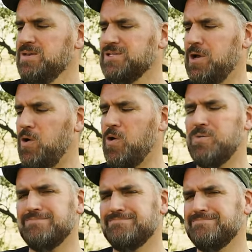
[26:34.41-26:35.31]

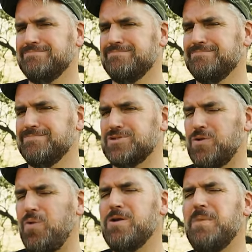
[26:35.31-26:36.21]
So,
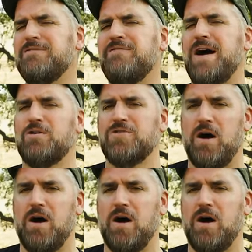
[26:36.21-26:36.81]
so what are my final